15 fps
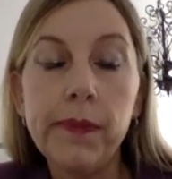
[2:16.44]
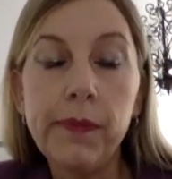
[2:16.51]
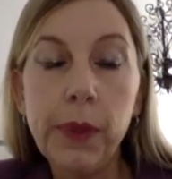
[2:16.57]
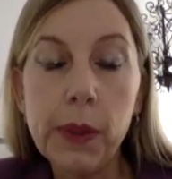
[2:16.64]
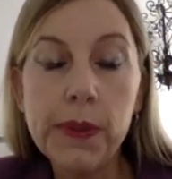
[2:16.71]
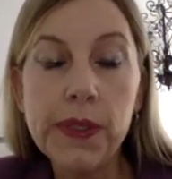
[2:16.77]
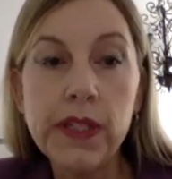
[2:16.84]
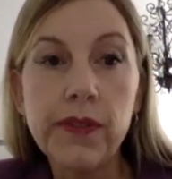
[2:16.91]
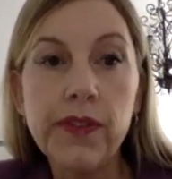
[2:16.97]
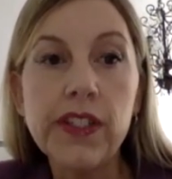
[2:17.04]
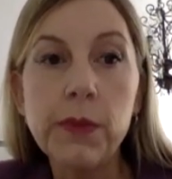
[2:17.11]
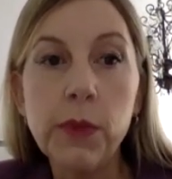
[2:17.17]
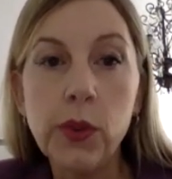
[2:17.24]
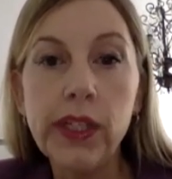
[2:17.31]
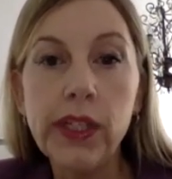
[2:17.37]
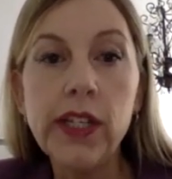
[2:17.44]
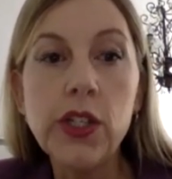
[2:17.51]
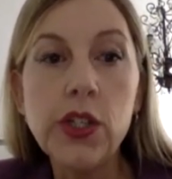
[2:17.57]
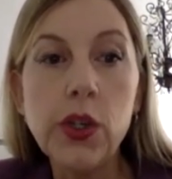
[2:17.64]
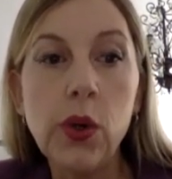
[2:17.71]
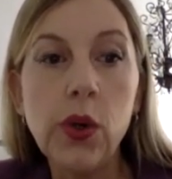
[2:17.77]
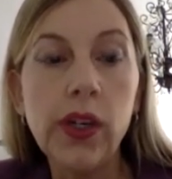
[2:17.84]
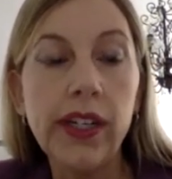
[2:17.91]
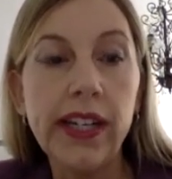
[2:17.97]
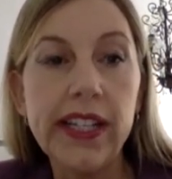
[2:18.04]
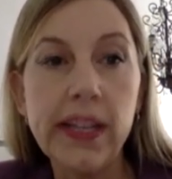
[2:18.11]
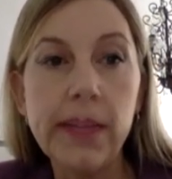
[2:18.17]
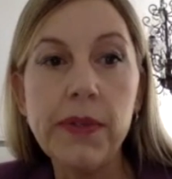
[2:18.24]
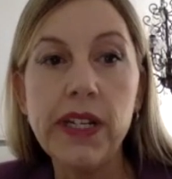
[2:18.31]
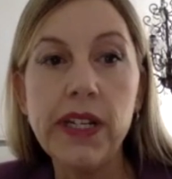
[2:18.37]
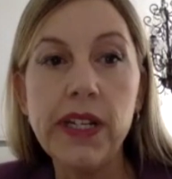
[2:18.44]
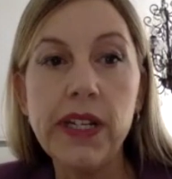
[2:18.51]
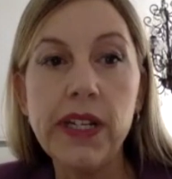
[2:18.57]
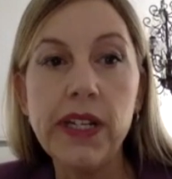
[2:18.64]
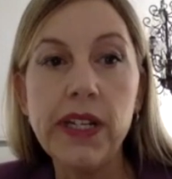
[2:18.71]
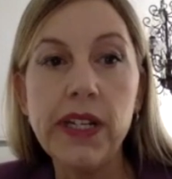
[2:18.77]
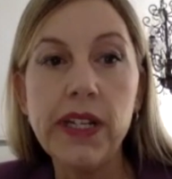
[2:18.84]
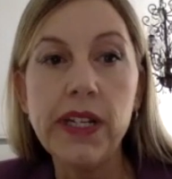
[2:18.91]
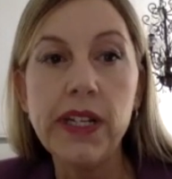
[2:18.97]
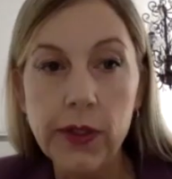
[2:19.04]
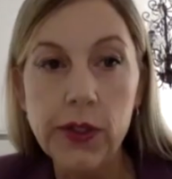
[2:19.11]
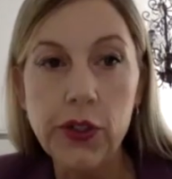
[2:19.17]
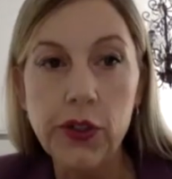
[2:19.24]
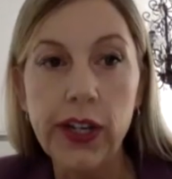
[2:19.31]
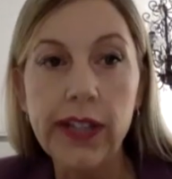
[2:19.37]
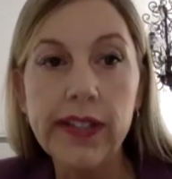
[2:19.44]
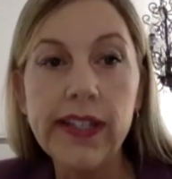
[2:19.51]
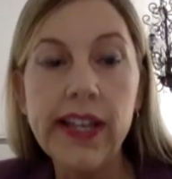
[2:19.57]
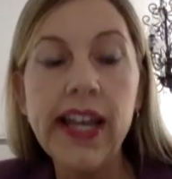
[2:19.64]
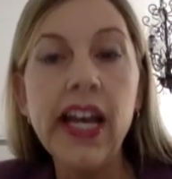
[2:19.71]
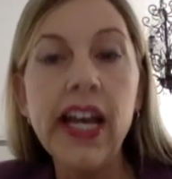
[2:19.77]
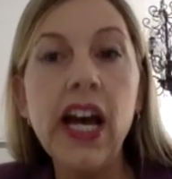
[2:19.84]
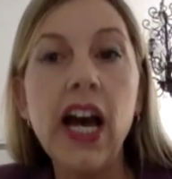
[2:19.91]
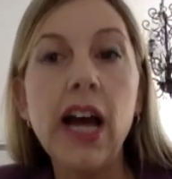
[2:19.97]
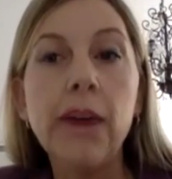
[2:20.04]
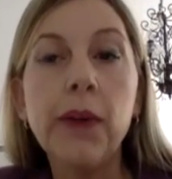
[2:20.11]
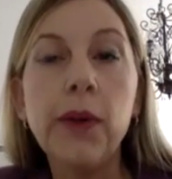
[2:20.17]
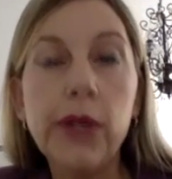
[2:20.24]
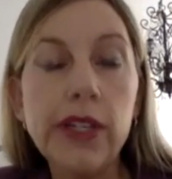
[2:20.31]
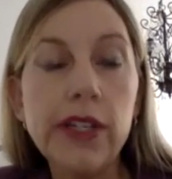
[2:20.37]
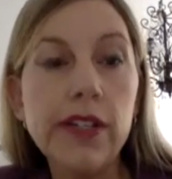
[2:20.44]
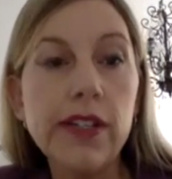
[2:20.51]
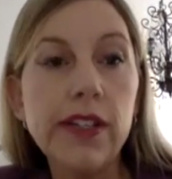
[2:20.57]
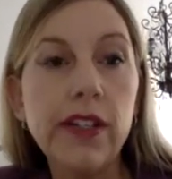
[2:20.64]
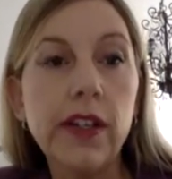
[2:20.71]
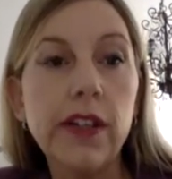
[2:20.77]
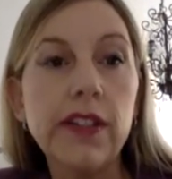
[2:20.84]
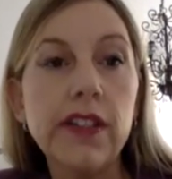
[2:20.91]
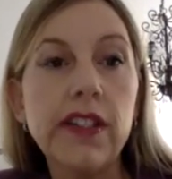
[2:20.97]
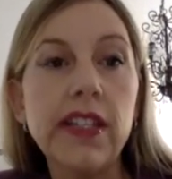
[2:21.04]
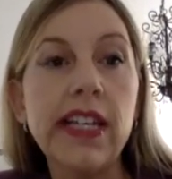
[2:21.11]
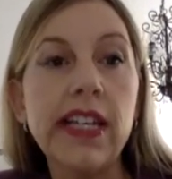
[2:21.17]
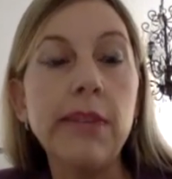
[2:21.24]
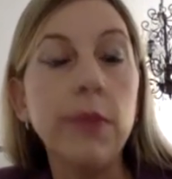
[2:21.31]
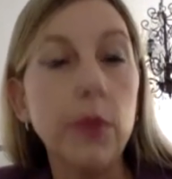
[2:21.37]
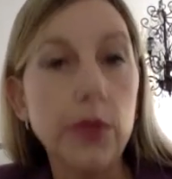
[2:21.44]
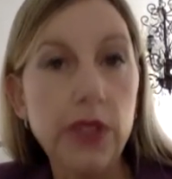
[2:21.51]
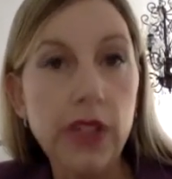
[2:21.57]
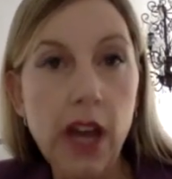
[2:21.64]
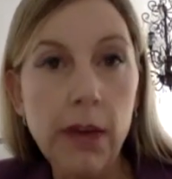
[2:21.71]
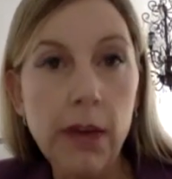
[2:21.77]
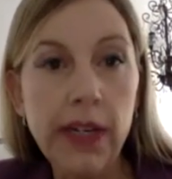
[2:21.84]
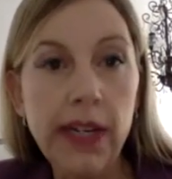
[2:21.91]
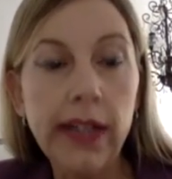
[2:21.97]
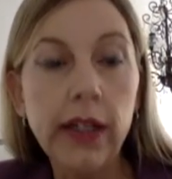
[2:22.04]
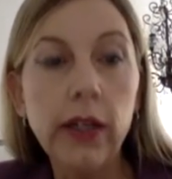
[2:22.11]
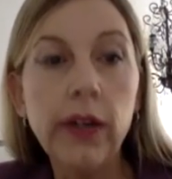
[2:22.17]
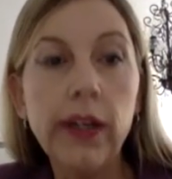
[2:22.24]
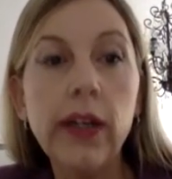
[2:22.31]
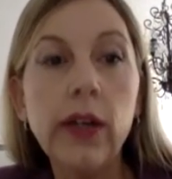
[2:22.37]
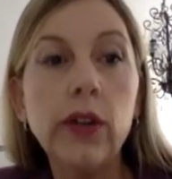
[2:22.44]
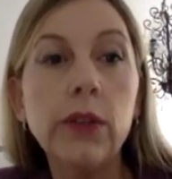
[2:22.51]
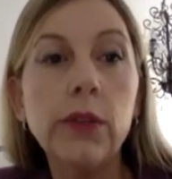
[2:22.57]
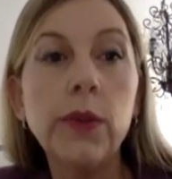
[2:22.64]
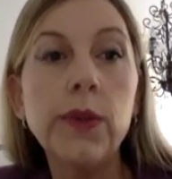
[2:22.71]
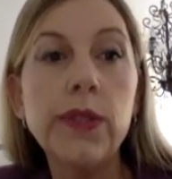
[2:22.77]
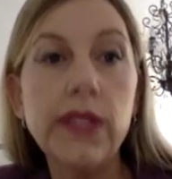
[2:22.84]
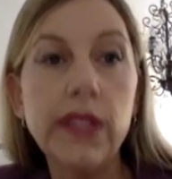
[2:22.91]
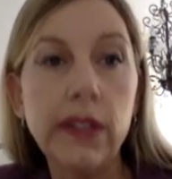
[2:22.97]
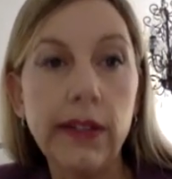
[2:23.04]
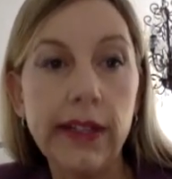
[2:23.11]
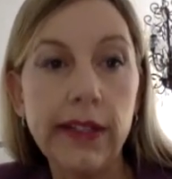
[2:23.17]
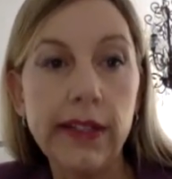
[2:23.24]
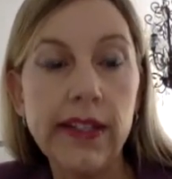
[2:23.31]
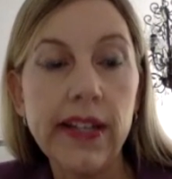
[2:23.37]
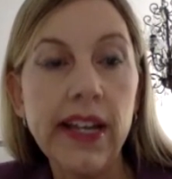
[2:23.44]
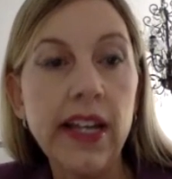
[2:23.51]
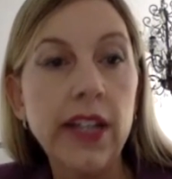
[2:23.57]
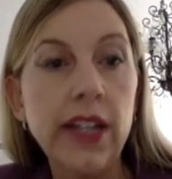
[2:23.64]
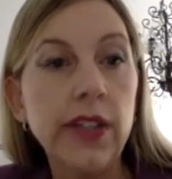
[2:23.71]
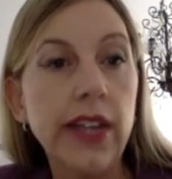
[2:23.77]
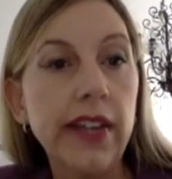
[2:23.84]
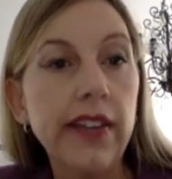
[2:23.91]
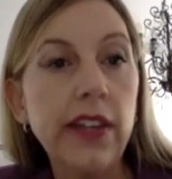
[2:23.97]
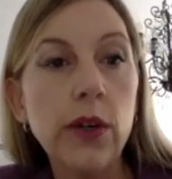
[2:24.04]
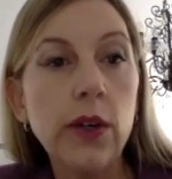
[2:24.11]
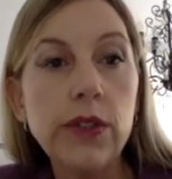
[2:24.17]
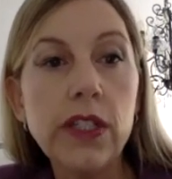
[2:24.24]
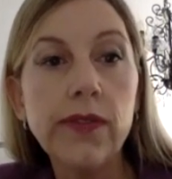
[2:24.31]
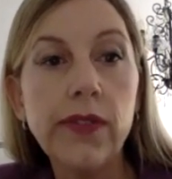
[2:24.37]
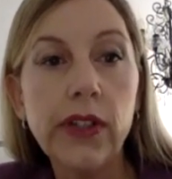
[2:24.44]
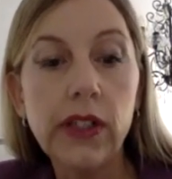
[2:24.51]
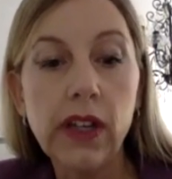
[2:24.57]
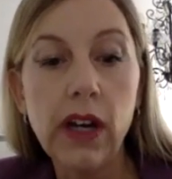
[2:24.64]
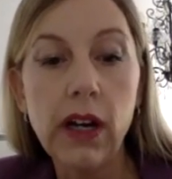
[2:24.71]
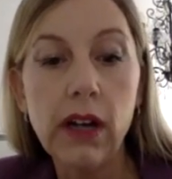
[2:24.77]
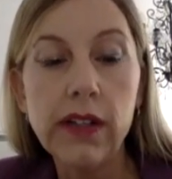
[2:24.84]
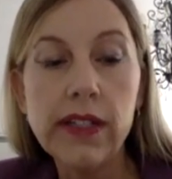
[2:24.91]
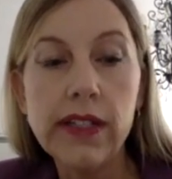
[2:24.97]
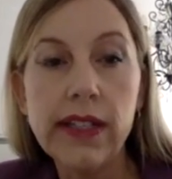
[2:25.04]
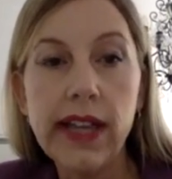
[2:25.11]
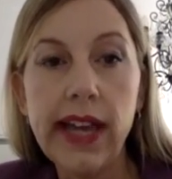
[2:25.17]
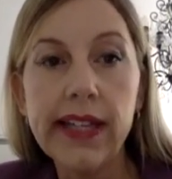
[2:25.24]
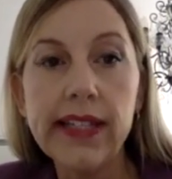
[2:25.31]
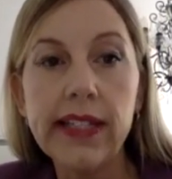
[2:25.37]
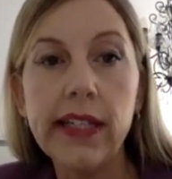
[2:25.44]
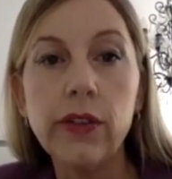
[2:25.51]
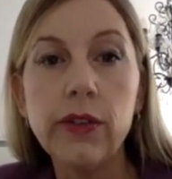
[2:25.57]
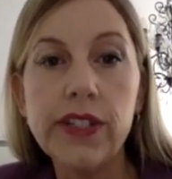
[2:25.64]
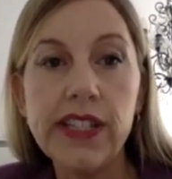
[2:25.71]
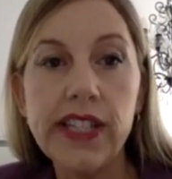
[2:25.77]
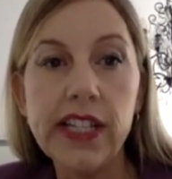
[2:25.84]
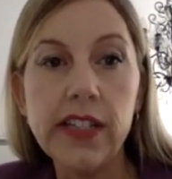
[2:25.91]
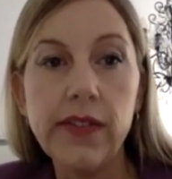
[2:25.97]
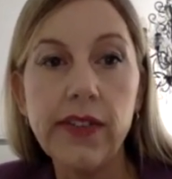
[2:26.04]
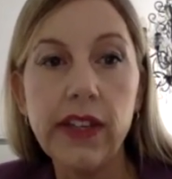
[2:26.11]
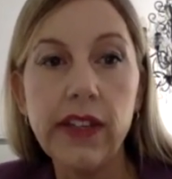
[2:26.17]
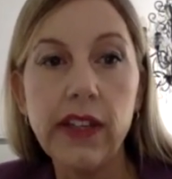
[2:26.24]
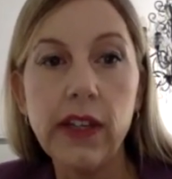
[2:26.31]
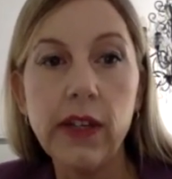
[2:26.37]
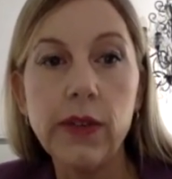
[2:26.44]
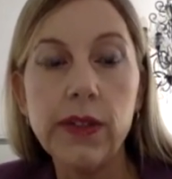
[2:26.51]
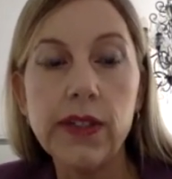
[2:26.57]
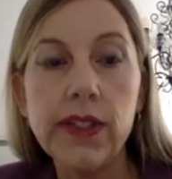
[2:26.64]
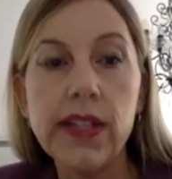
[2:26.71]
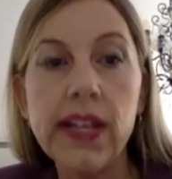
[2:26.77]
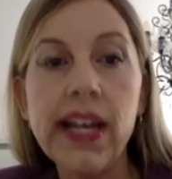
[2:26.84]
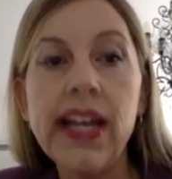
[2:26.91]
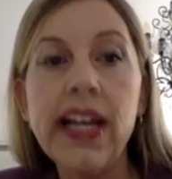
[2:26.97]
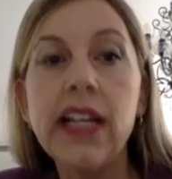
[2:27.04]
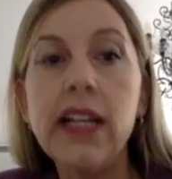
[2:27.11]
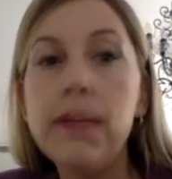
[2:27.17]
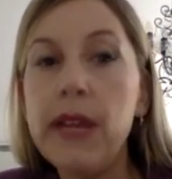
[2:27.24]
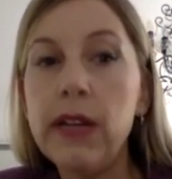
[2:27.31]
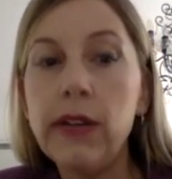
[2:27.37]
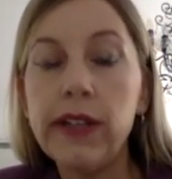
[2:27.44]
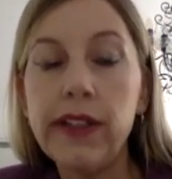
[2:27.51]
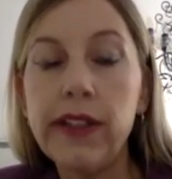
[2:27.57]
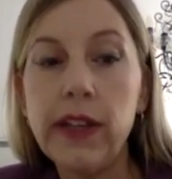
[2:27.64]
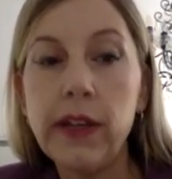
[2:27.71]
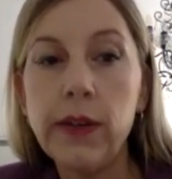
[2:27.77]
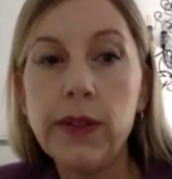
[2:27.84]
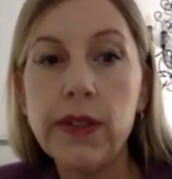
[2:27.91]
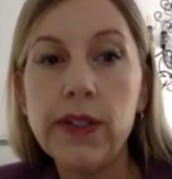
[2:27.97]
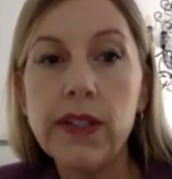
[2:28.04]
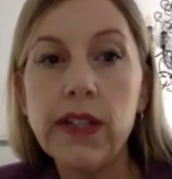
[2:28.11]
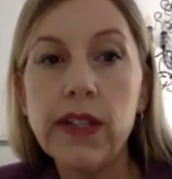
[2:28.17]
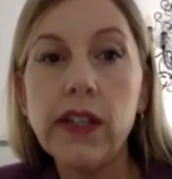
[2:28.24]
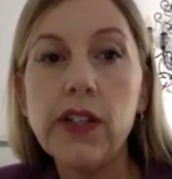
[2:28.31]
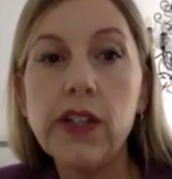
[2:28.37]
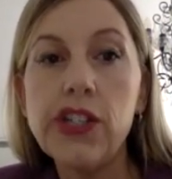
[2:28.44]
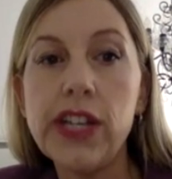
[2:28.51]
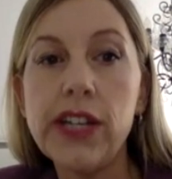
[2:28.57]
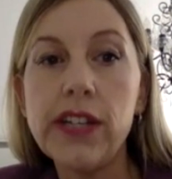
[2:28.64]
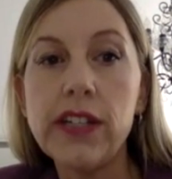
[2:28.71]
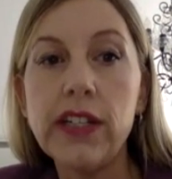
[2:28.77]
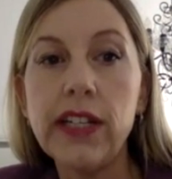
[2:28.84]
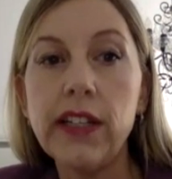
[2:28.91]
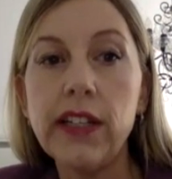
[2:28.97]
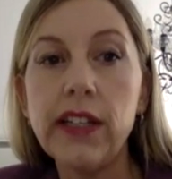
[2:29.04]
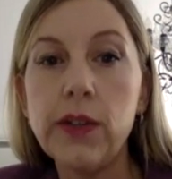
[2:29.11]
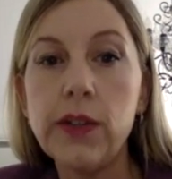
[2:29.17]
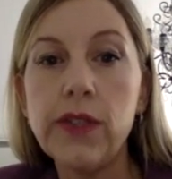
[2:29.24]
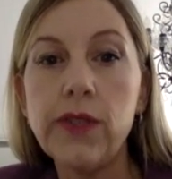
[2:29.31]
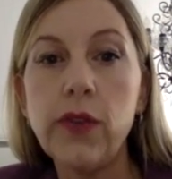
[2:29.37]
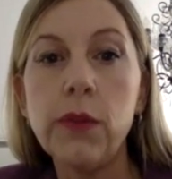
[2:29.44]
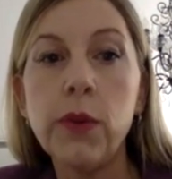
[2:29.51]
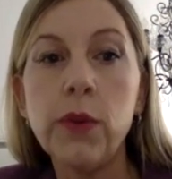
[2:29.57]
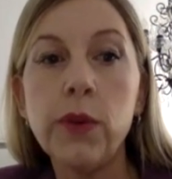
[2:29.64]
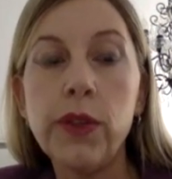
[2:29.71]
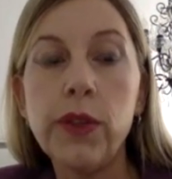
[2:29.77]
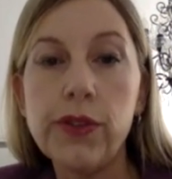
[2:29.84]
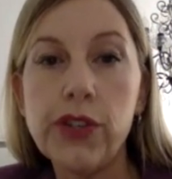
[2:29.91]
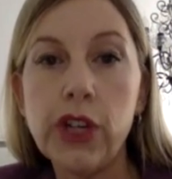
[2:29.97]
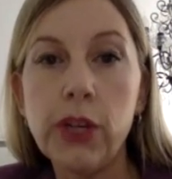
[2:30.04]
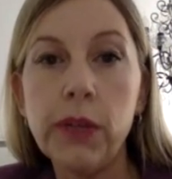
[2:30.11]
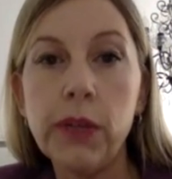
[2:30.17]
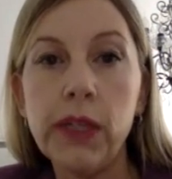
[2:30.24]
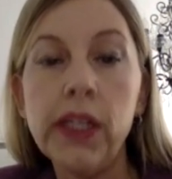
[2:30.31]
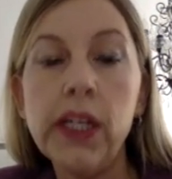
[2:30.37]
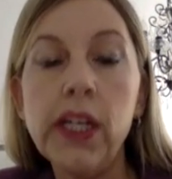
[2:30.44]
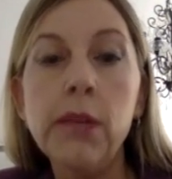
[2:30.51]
purpose of this morning's talk and accepting its time constraints, I'm going to discuss the most commonly occurring or the most serious. So ichthyosis vulgaris, X-linked recessive ichthyosis, lamellar ichthyosis, and congenital ichthyosiform erythroderma.